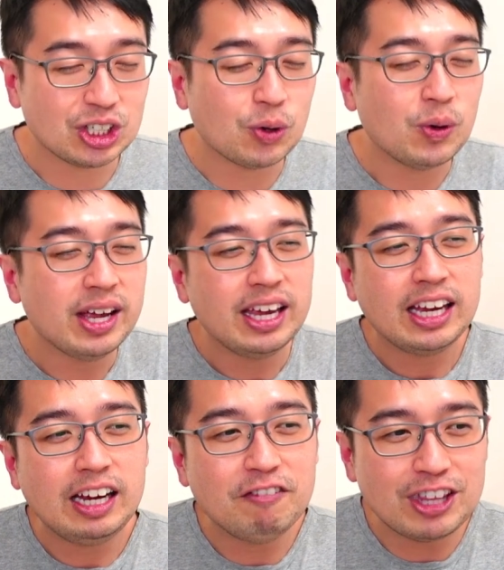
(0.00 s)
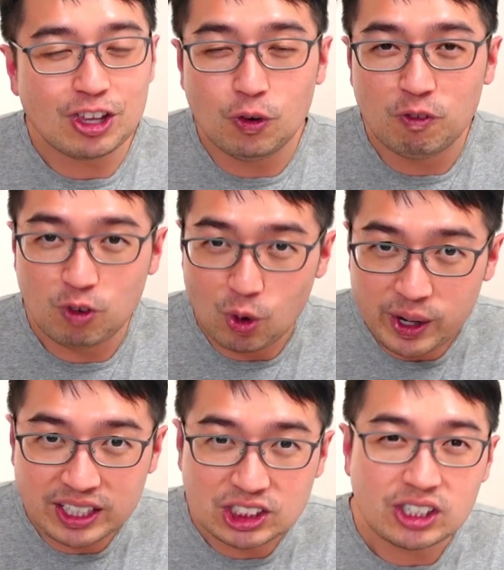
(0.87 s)
So even though
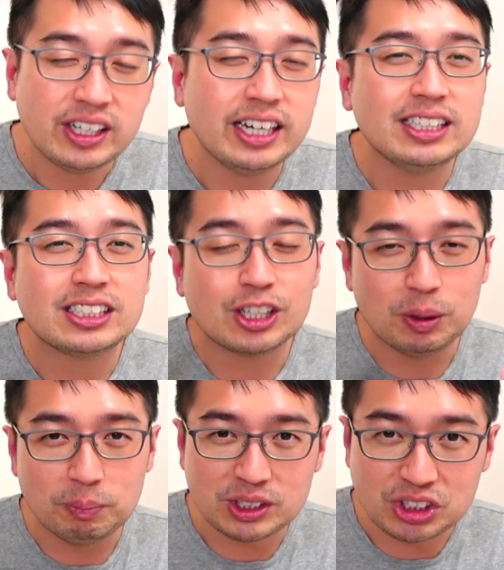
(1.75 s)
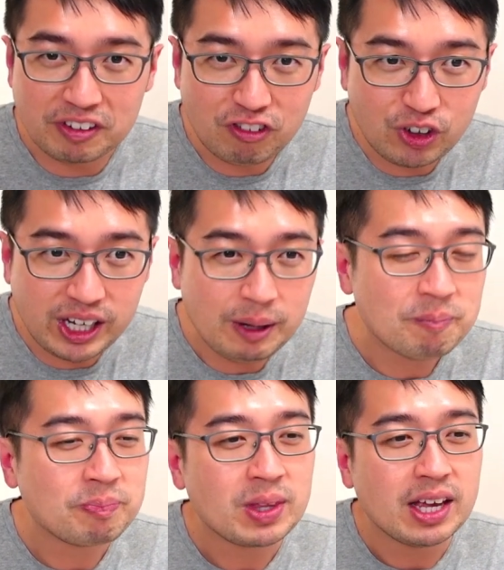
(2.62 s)
Voyager is commission free,